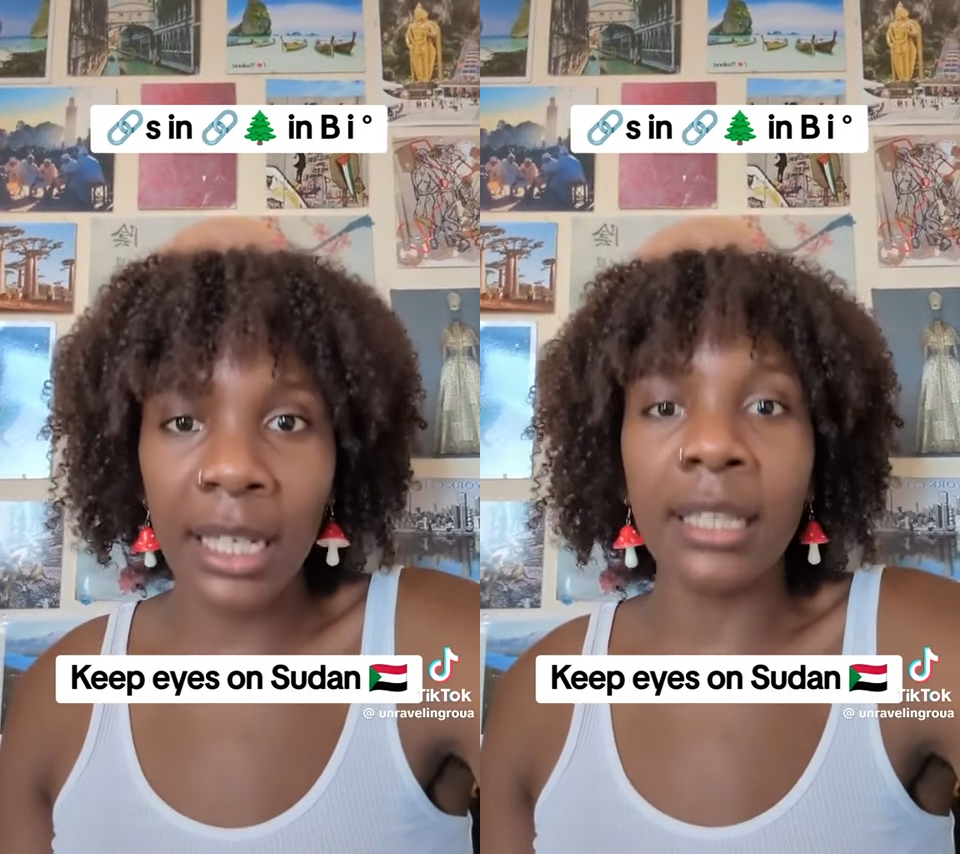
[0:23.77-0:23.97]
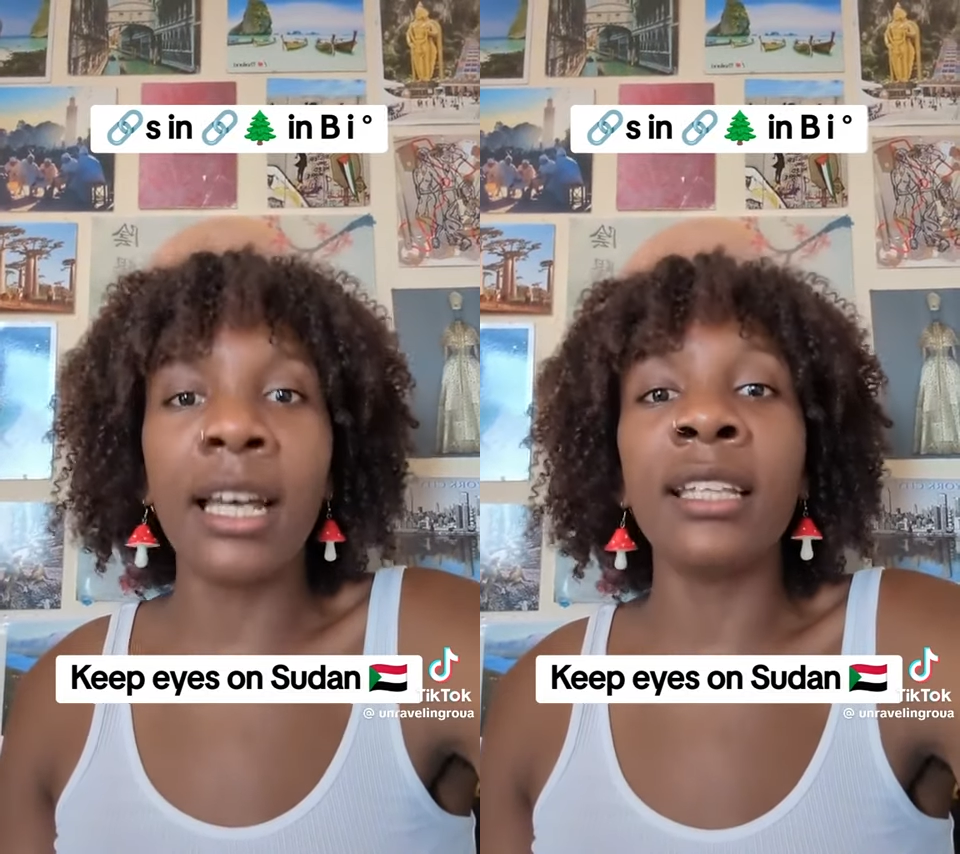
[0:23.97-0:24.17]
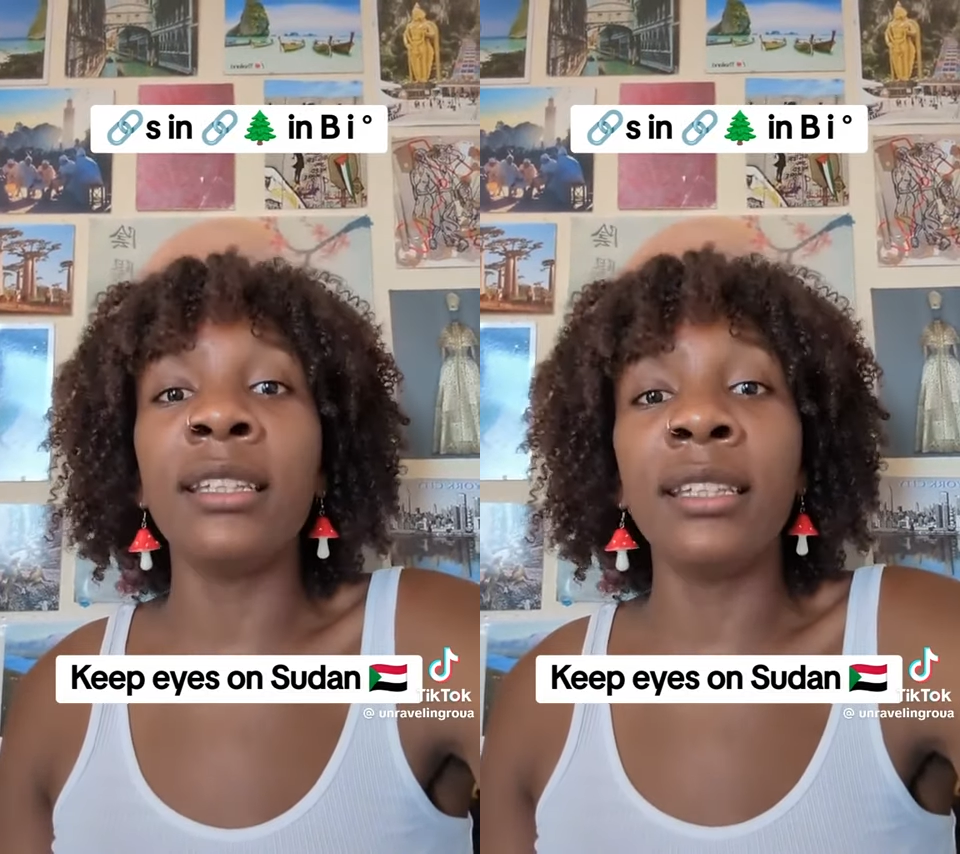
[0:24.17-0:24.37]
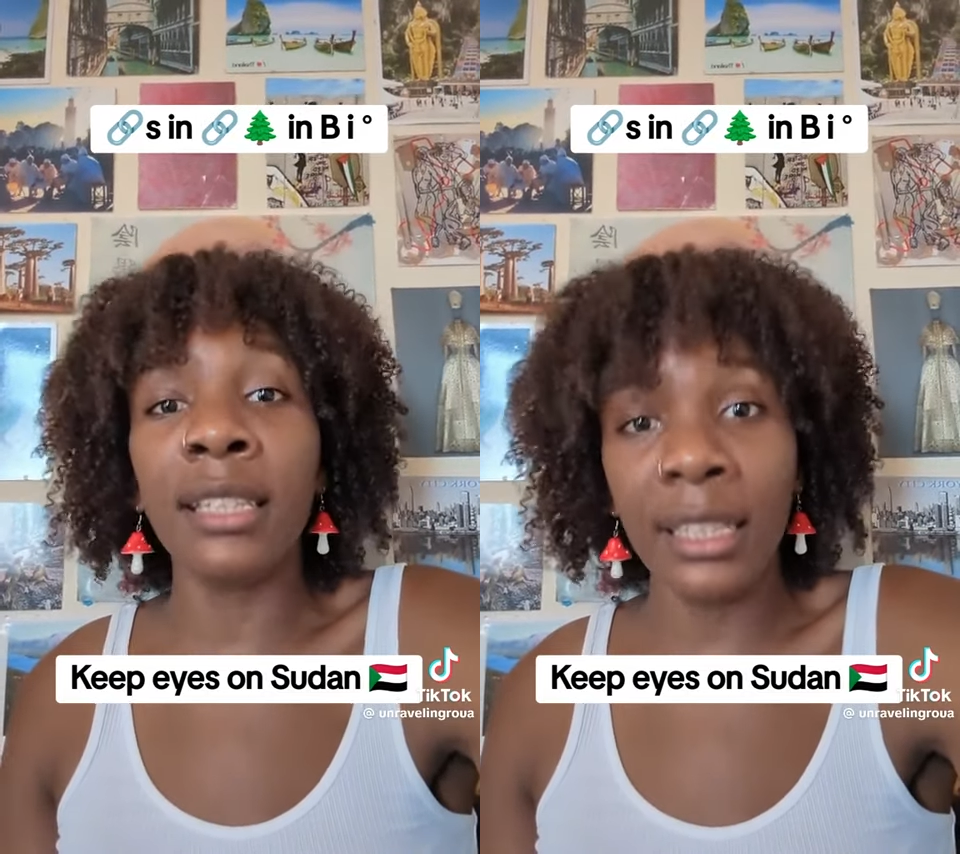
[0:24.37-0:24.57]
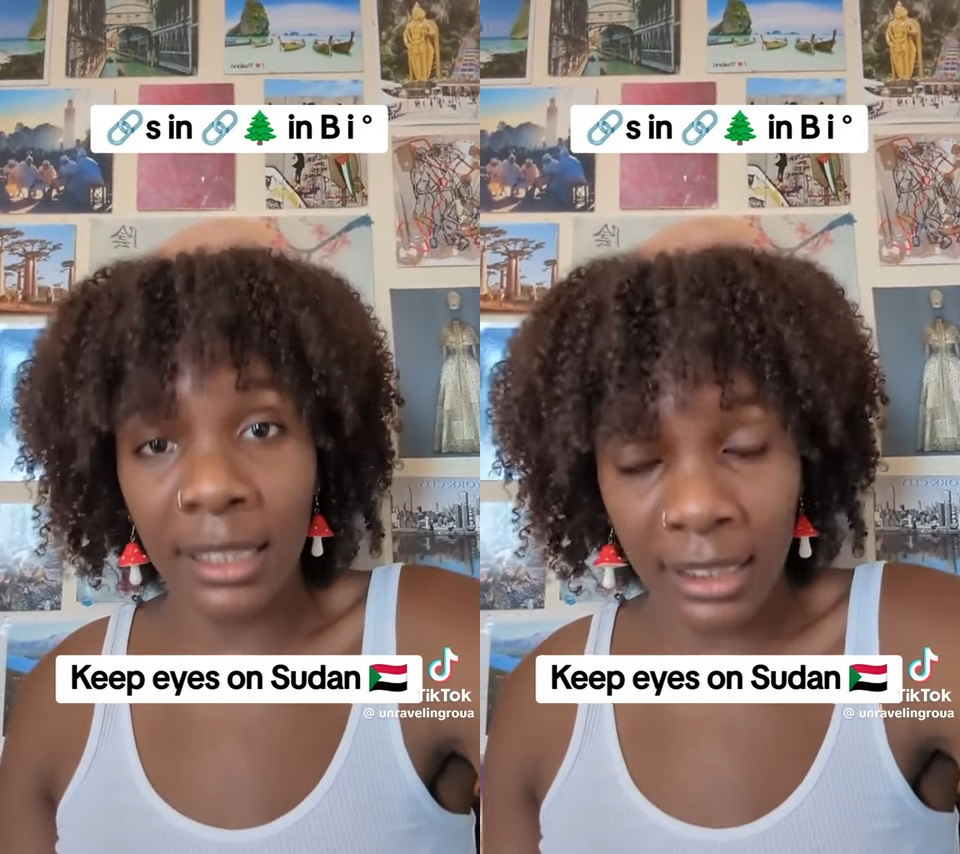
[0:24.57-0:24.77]
and that
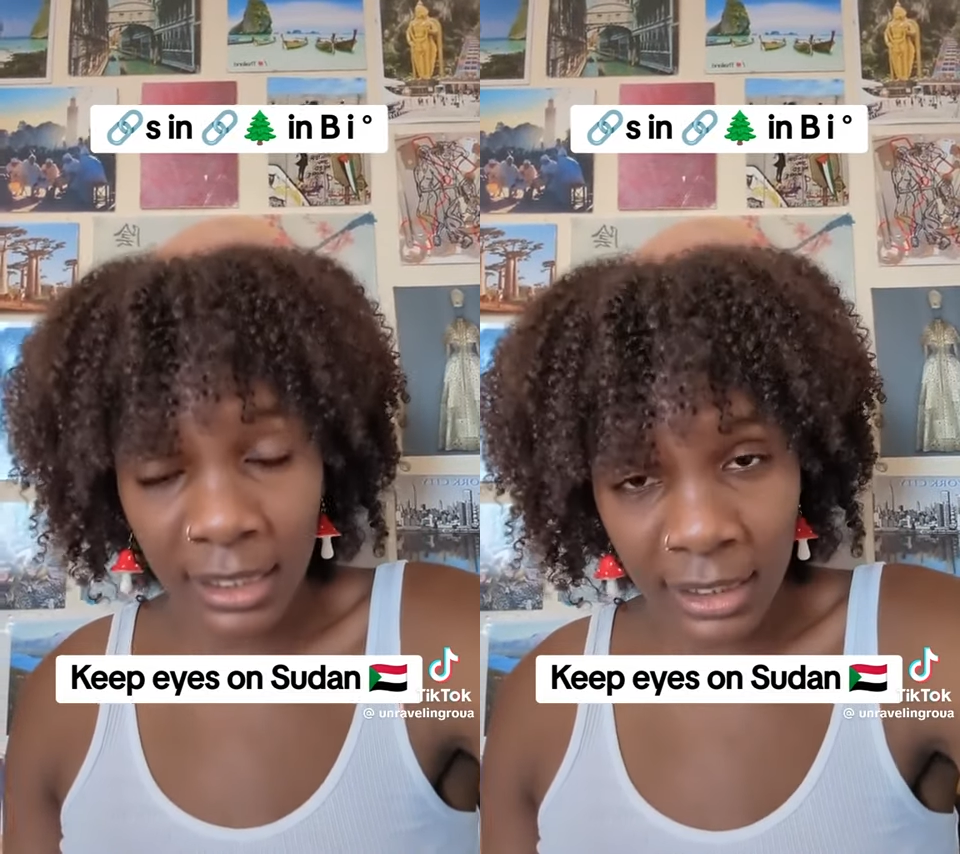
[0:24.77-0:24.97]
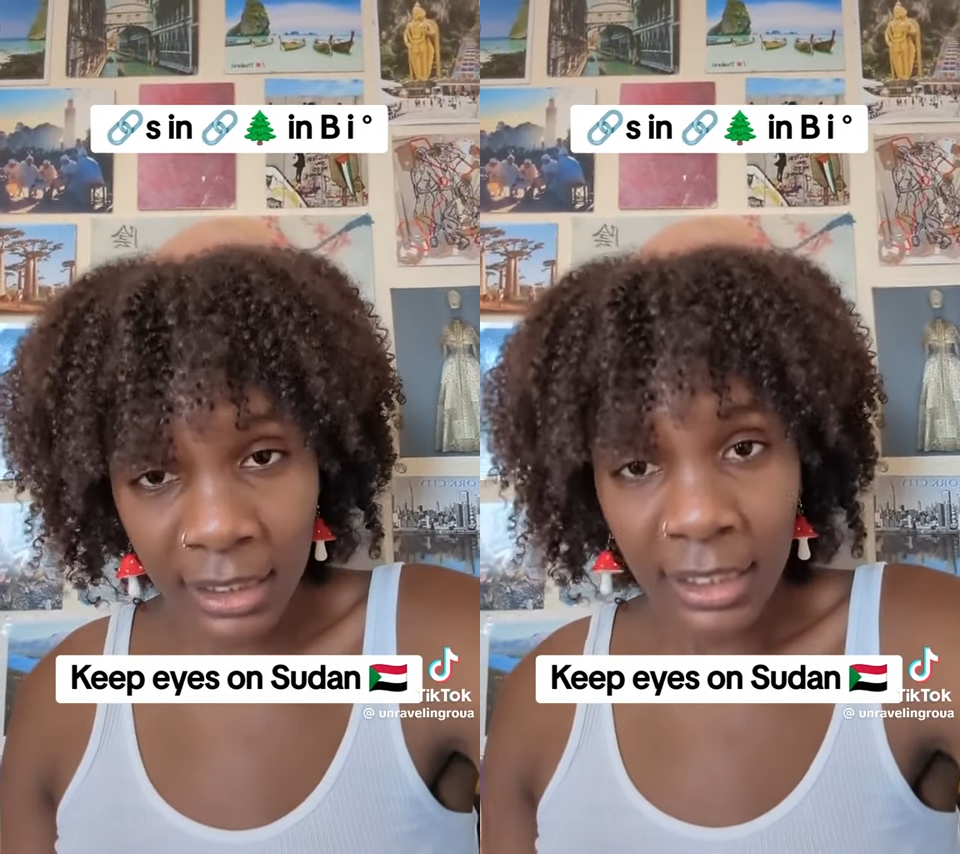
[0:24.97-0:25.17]
the